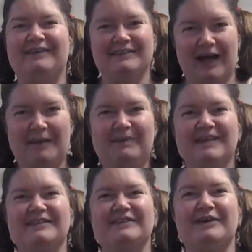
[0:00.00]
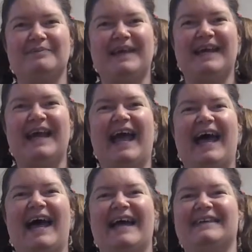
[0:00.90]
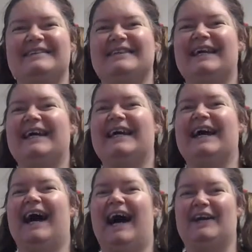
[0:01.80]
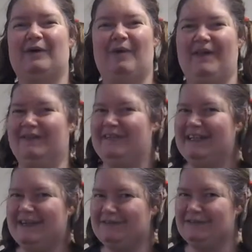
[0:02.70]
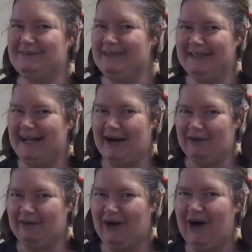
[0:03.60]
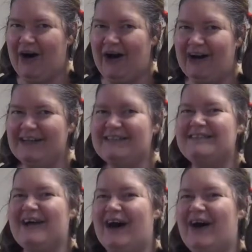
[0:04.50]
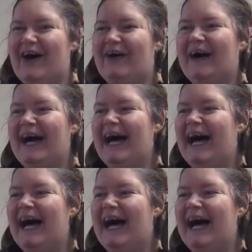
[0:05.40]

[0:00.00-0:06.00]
time consuming and I don't want the videos to be an hour long. So